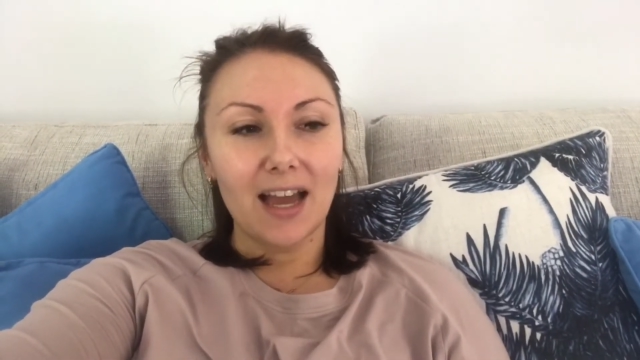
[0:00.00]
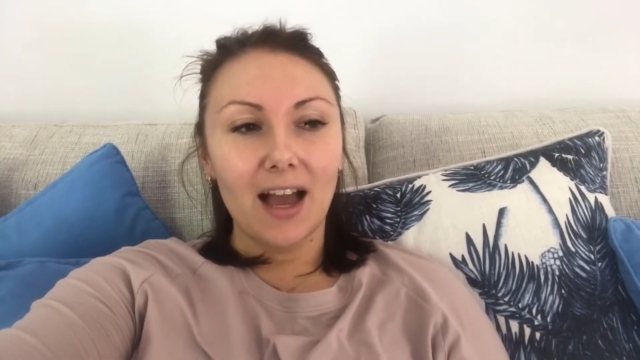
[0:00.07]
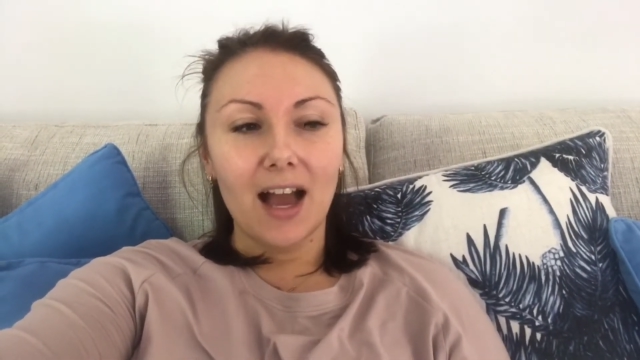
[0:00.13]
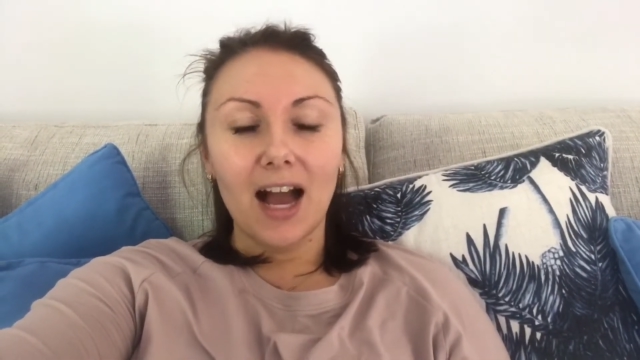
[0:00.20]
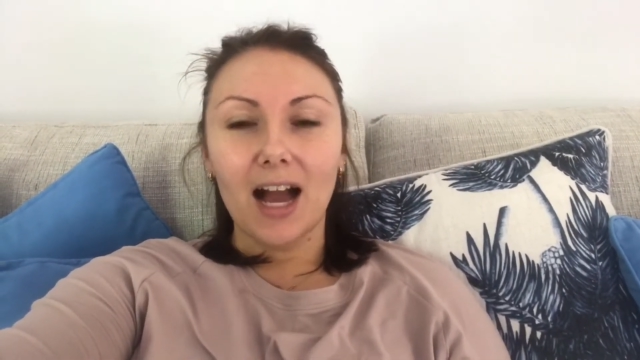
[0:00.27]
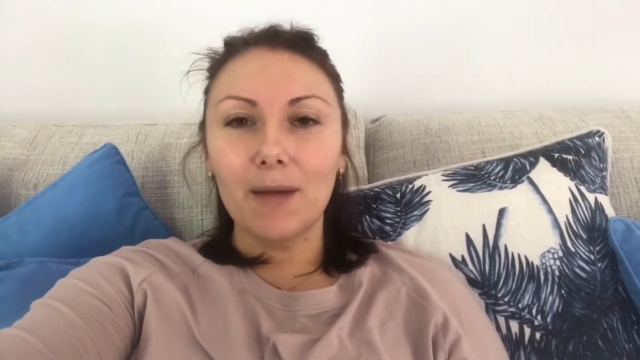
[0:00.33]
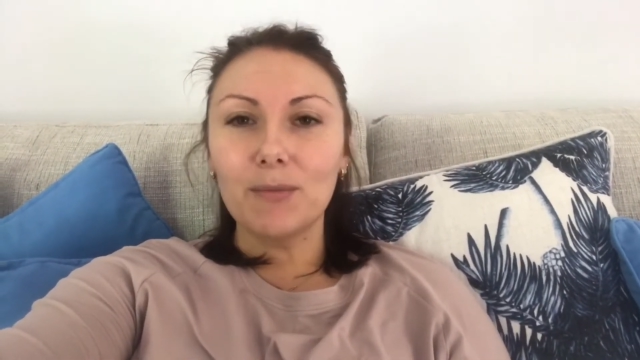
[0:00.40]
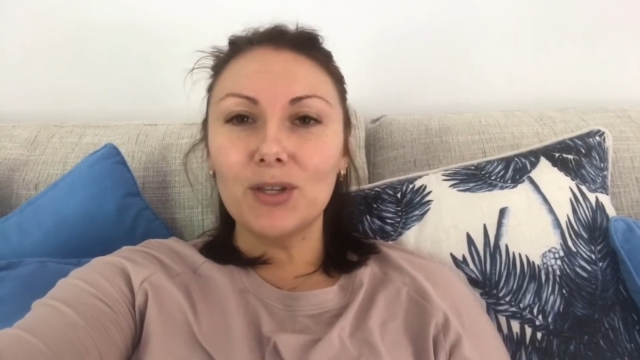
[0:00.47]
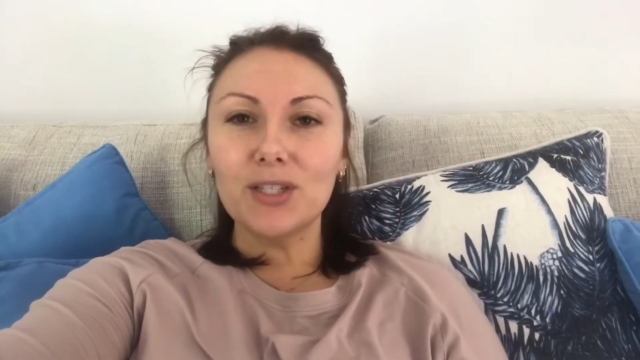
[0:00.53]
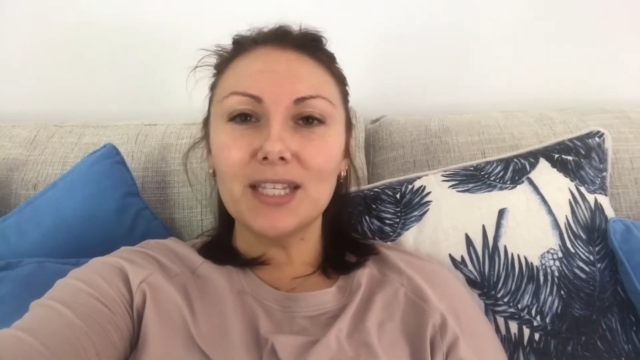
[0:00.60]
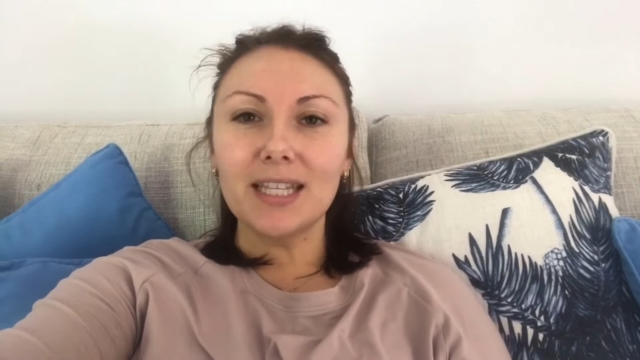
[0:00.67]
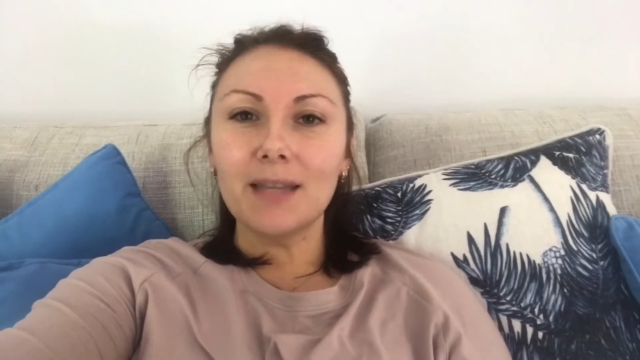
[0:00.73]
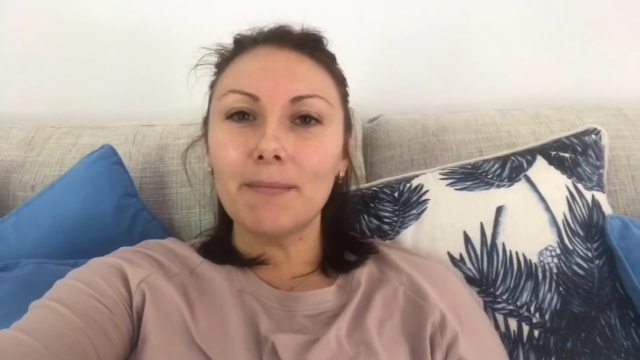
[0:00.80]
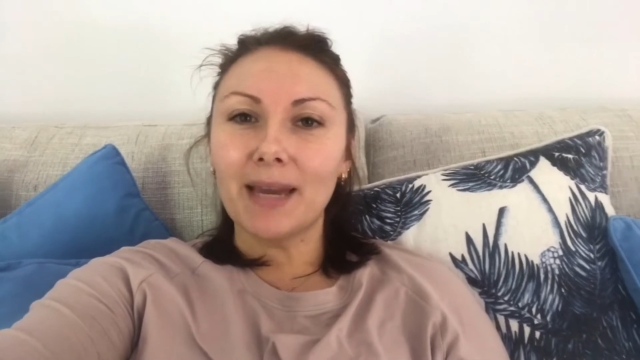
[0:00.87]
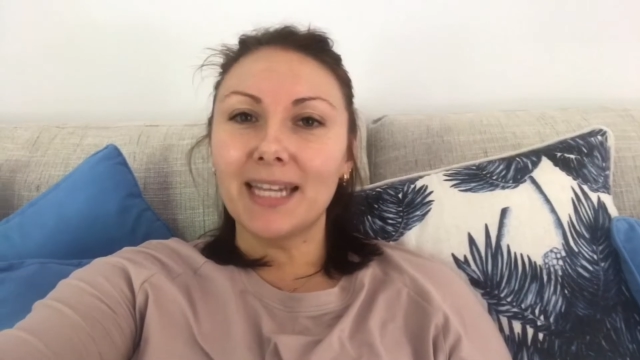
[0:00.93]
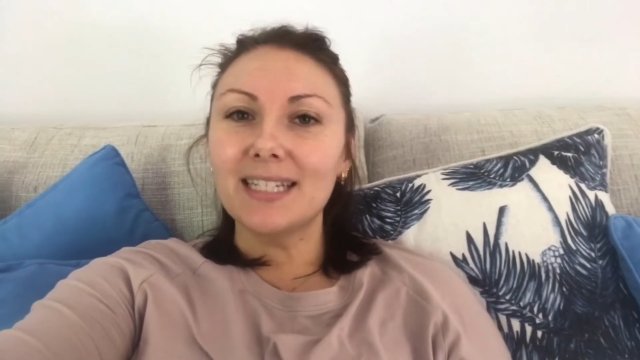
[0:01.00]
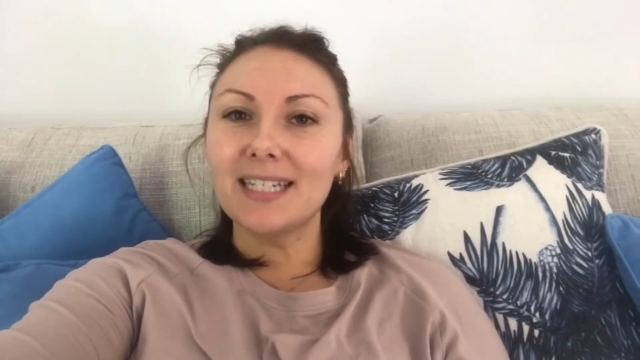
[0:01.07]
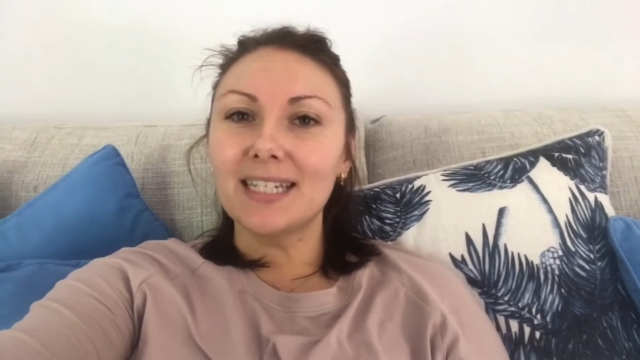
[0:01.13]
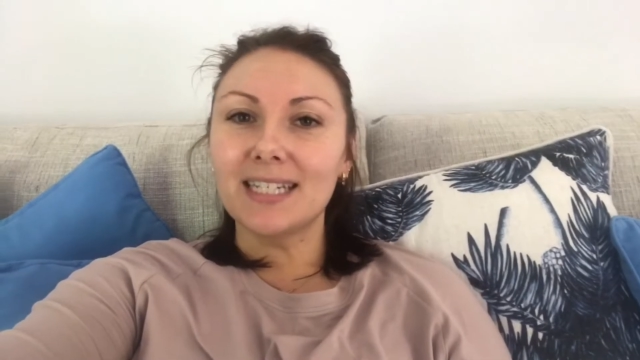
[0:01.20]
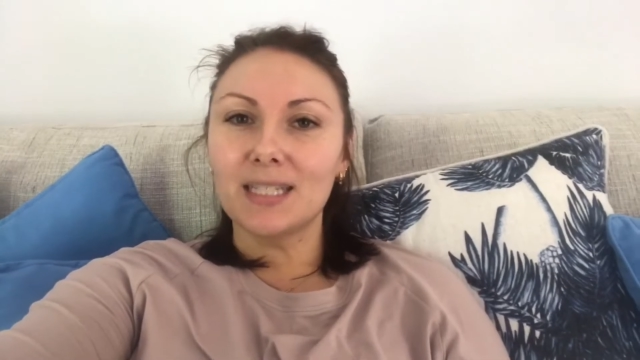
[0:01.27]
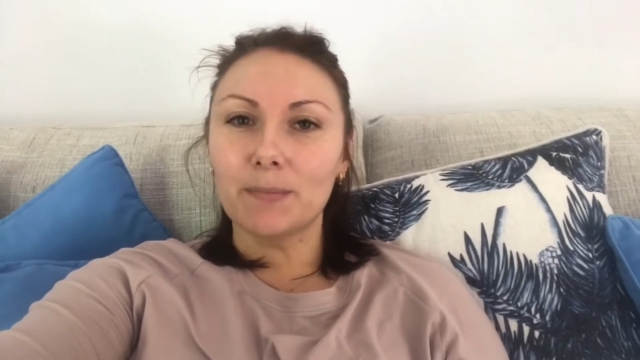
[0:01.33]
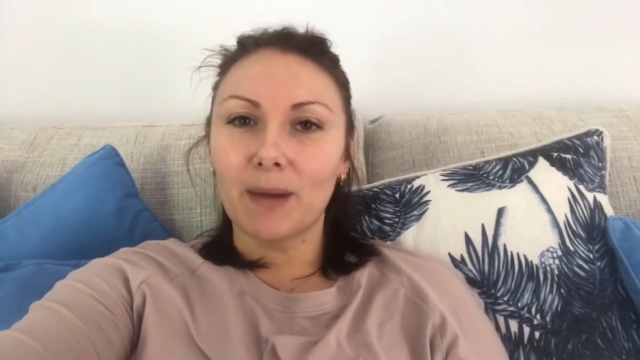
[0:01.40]
I'm using the
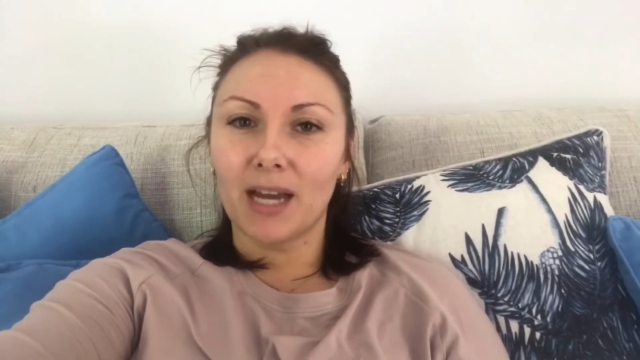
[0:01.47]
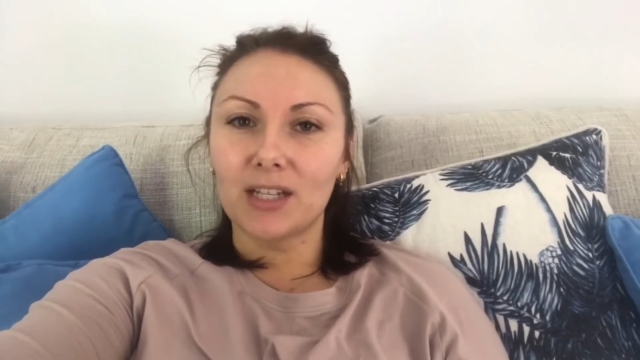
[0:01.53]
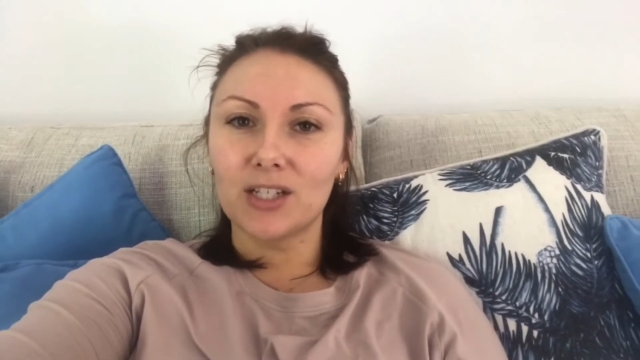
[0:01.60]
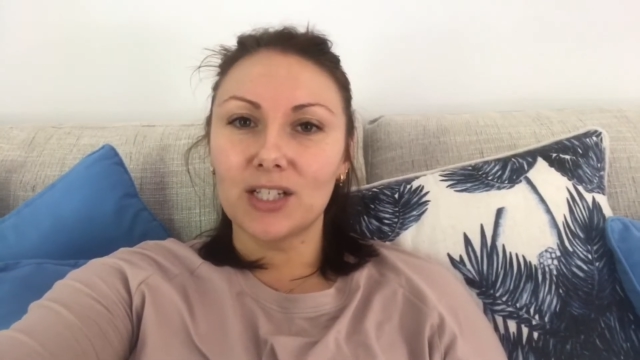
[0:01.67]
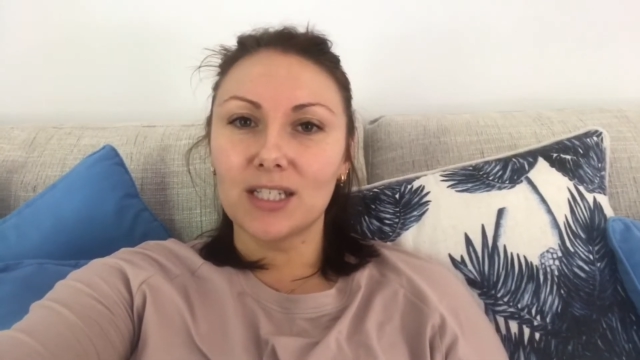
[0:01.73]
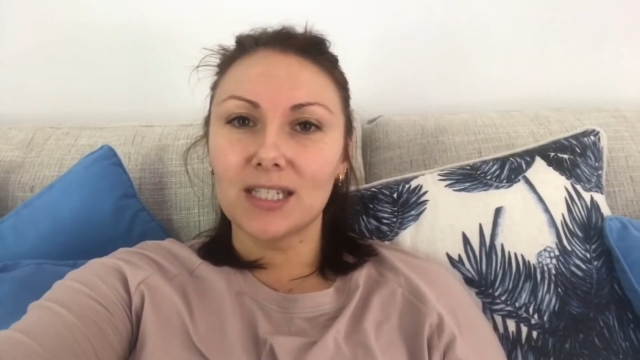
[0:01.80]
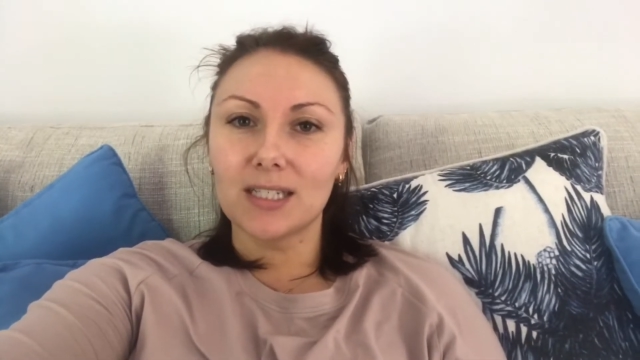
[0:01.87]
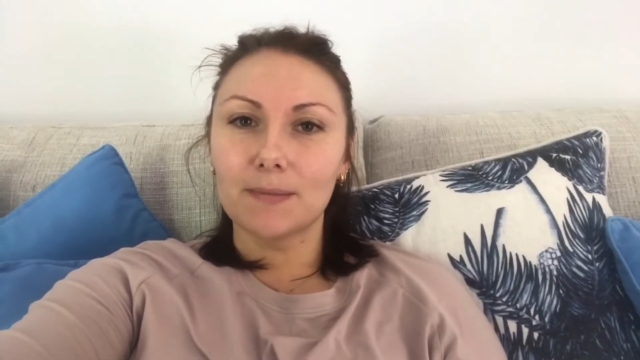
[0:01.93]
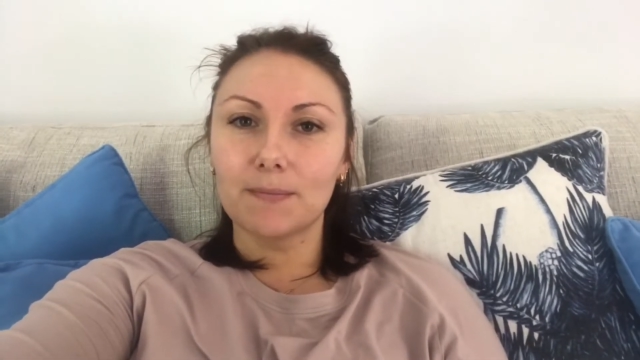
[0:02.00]
maintenance patches,